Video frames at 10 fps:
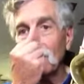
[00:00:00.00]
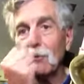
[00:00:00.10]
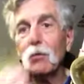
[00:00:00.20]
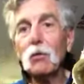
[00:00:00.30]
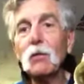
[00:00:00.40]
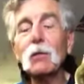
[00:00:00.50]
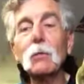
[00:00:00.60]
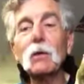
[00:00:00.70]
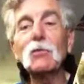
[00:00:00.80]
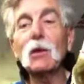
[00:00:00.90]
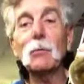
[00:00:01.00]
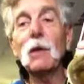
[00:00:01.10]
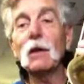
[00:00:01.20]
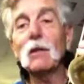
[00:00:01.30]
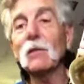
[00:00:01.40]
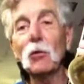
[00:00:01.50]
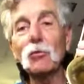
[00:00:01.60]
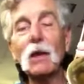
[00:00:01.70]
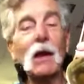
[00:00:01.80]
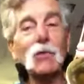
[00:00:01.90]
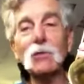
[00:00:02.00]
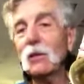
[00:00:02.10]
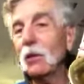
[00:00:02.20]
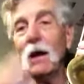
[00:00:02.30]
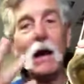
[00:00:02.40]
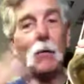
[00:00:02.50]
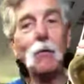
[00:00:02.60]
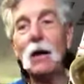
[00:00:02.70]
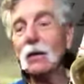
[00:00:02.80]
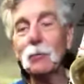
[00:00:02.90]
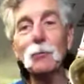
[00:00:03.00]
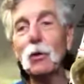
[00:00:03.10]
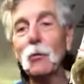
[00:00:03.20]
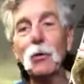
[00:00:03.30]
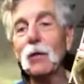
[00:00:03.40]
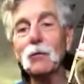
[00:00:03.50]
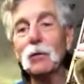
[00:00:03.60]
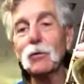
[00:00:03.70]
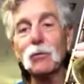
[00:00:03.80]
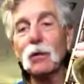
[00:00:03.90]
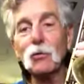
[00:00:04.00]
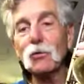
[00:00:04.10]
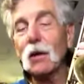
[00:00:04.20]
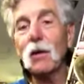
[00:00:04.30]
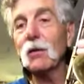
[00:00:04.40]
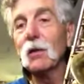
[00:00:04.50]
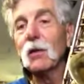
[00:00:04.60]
Kurt at the Music Medic and those guys, and they'll hot rod it and put it whatever your fingers are and